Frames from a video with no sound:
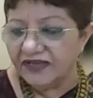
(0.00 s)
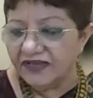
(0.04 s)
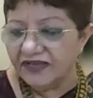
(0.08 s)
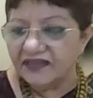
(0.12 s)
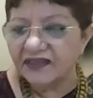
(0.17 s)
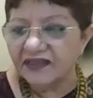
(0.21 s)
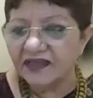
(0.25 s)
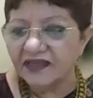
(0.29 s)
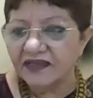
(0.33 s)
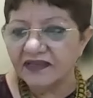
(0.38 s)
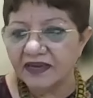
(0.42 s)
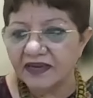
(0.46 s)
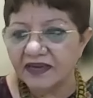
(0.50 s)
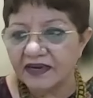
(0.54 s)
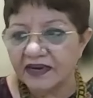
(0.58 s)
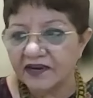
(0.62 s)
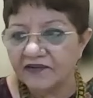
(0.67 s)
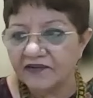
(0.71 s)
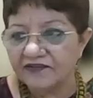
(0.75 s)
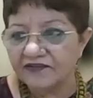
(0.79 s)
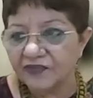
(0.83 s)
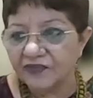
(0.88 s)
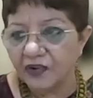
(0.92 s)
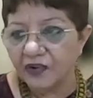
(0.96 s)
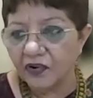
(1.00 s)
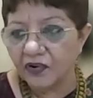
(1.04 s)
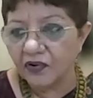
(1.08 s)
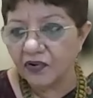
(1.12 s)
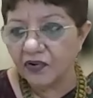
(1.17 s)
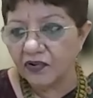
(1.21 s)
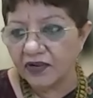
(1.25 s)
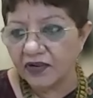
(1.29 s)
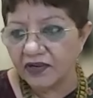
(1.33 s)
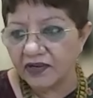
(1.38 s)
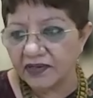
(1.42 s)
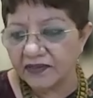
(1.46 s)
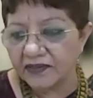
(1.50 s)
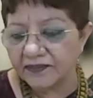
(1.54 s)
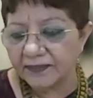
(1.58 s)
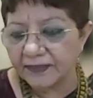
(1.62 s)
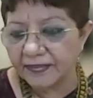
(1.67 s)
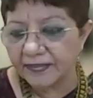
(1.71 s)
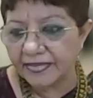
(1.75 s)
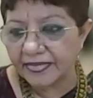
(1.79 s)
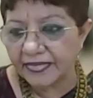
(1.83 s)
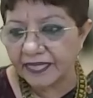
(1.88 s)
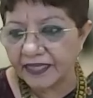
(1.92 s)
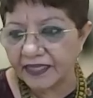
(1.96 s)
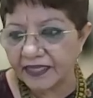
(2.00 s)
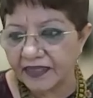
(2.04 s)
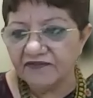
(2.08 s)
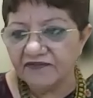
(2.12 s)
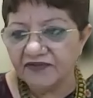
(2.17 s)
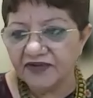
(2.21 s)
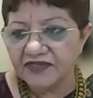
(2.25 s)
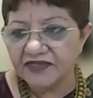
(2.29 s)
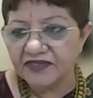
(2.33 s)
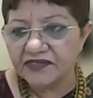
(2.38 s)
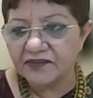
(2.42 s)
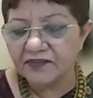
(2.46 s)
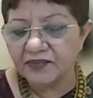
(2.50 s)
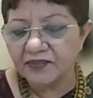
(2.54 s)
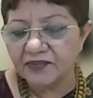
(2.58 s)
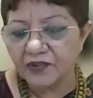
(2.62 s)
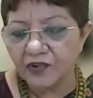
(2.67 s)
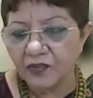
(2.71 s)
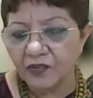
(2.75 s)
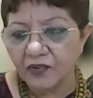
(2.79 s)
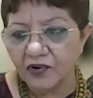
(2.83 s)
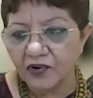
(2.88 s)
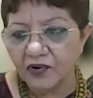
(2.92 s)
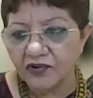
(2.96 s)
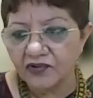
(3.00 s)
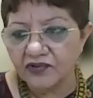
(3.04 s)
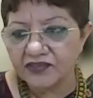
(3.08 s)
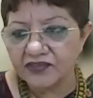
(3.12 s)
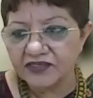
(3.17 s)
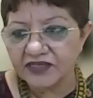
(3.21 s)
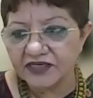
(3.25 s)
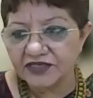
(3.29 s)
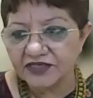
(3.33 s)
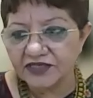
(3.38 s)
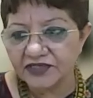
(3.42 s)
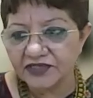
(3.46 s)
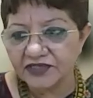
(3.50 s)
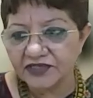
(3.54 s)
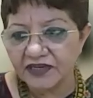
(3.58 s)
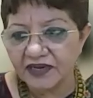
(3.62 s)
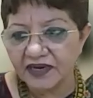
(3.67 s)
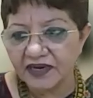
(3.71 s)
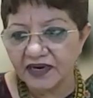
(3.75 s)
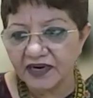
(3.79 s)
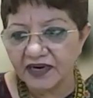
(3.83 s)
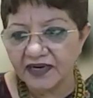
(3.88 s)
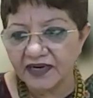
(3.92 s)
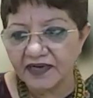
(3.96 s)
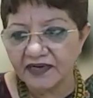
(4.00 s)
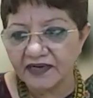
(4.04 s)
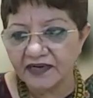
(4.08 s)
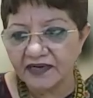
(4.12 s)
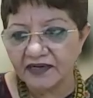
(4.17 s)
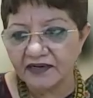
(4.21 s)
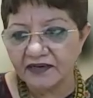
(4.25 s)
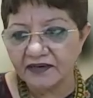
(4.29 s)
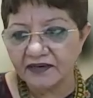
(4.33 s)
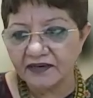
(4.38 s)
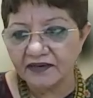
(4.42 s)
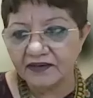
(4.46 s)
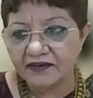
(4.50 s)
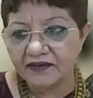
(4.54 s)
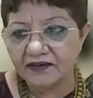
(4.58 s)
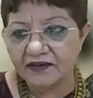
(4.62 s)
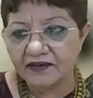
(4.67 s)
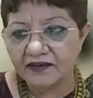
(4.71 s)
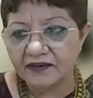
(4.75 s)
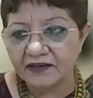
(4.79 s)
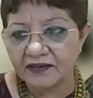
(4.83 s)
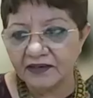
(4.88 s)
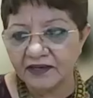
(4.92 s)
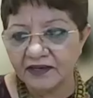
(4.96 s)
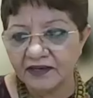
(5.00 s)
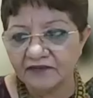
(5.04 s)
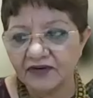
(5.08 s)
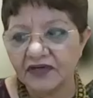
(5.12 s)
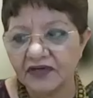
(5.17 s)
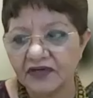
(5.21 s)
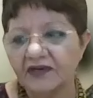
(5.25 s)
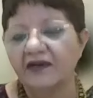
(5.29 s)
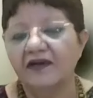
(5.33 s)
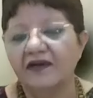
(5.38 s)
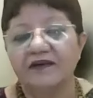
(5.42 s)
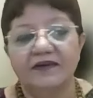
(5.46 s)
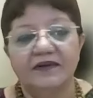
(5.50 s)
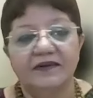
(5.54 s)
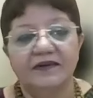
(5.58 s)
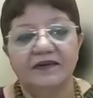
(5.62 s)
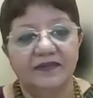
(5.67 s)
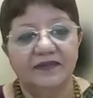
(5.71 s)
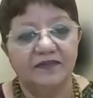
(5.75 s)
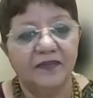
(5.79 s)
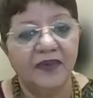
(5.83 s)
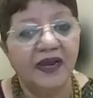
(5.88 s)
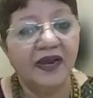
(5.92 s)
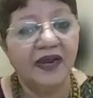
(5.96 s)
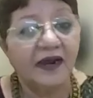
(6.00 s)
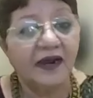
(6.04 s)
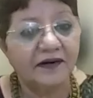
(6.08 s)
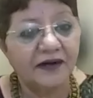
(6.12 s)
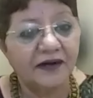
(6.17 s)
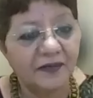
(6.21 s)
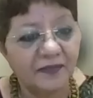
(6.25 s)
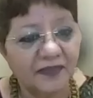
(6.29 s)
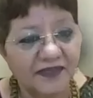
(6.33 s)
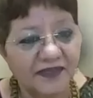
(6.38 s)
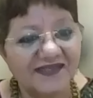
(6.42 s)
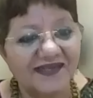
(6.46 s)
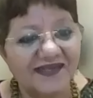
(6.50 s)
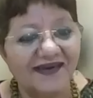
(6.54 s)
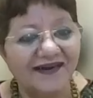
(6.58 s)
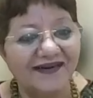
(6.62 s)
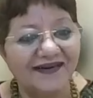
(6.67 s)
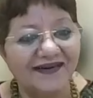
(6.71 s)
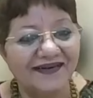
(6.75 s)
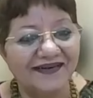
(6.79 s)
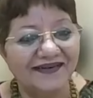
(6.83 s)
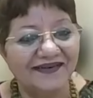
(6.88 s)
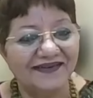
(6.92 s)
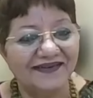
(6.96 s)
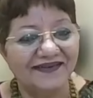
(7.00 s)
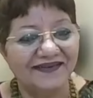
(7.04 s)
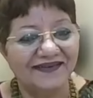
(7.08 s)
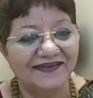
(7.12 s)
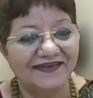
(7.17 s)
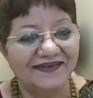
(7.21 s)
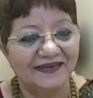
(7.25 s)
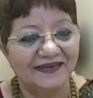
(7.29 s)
One thing that I followed, even if it's a pro bono session, I did give it my 100%.